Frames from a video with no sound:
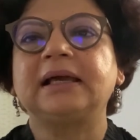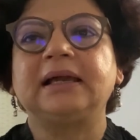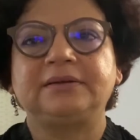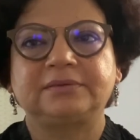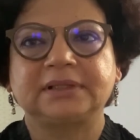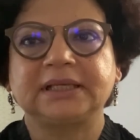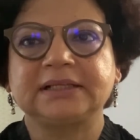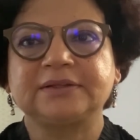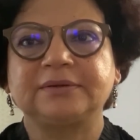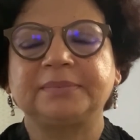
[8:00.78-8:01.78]
I don't
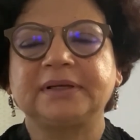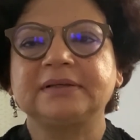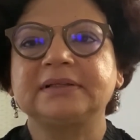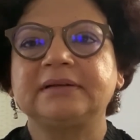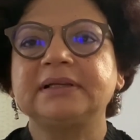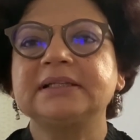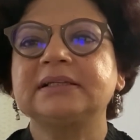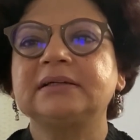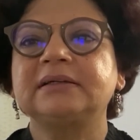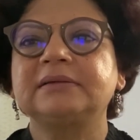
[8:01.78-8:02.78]
think so, because there is
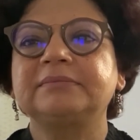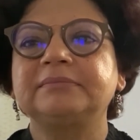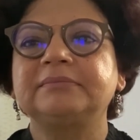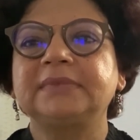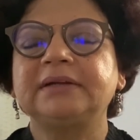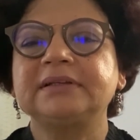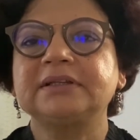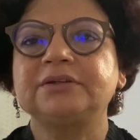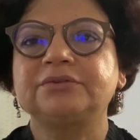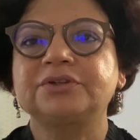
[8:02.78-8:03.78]
a
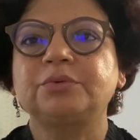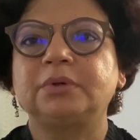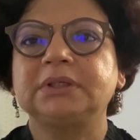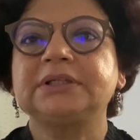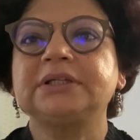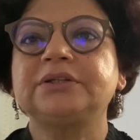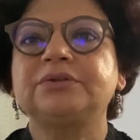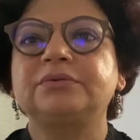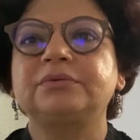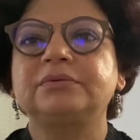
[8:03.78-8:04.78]
huge quality
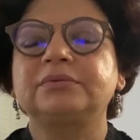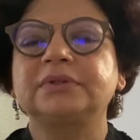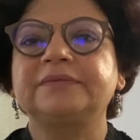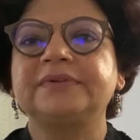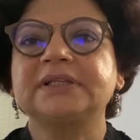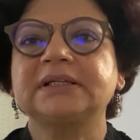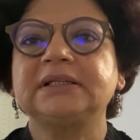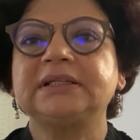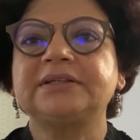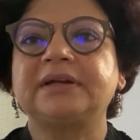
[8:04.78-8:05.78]
to the
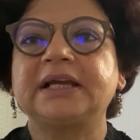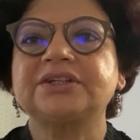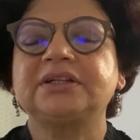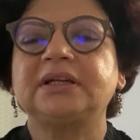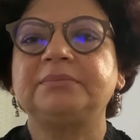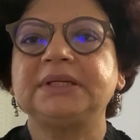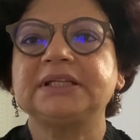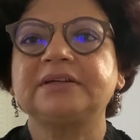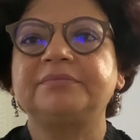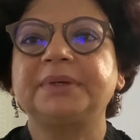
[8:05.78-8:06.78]
physical interaction and
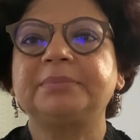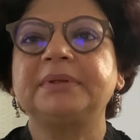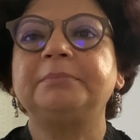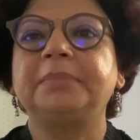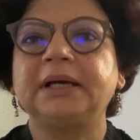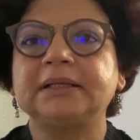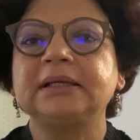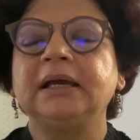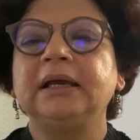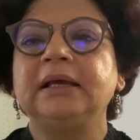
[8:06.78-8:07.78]
meeting of people.
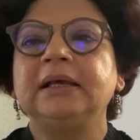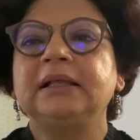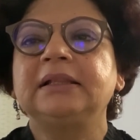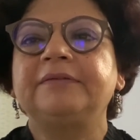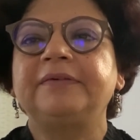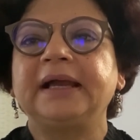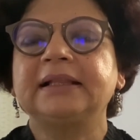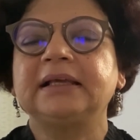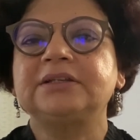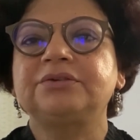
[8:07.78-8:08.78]
But the
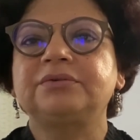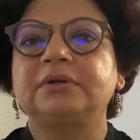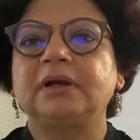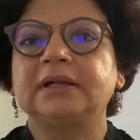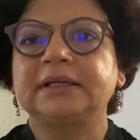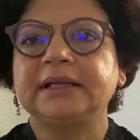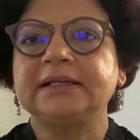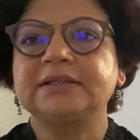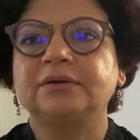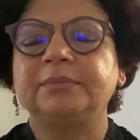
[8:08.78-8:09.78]
fact that you could not
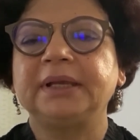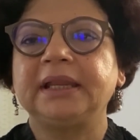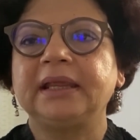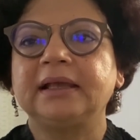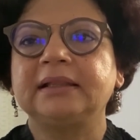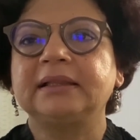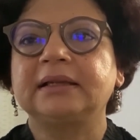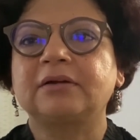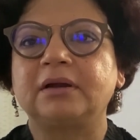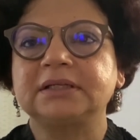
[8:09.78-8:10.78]
attend so many and
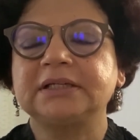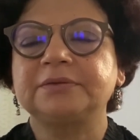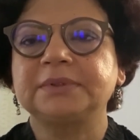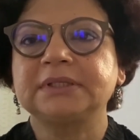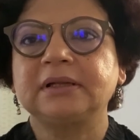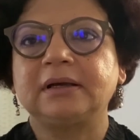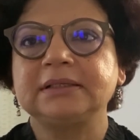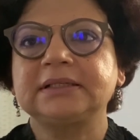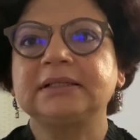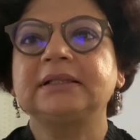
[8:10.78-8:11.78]
that content was
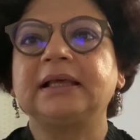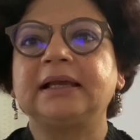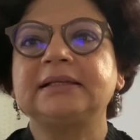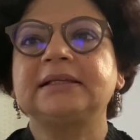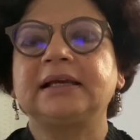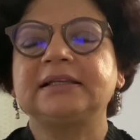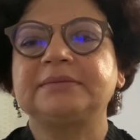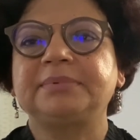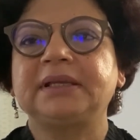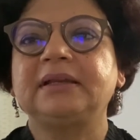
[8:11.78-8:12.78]
lost, that
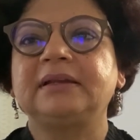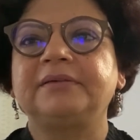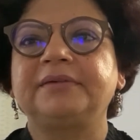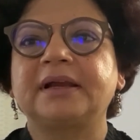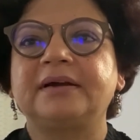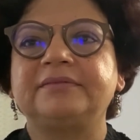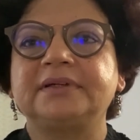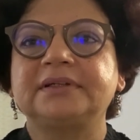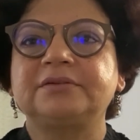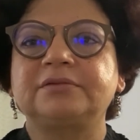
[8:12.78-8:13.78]
has been
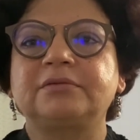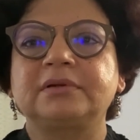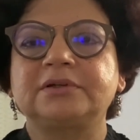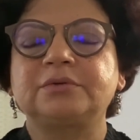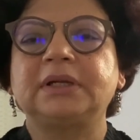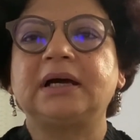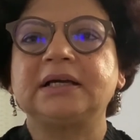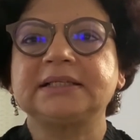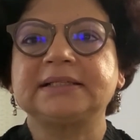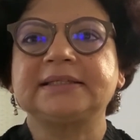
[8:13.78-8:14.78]
recovered to a
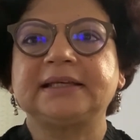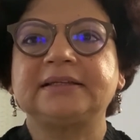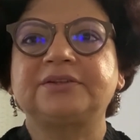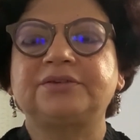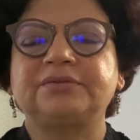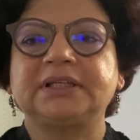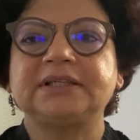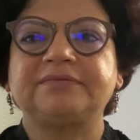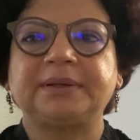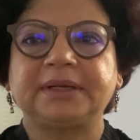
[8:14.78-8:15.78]
large extent through
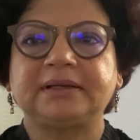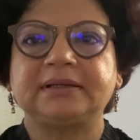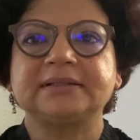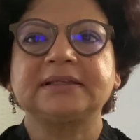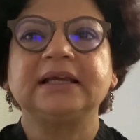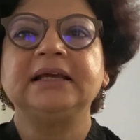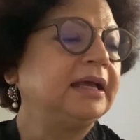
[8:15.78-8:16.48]
these webinars.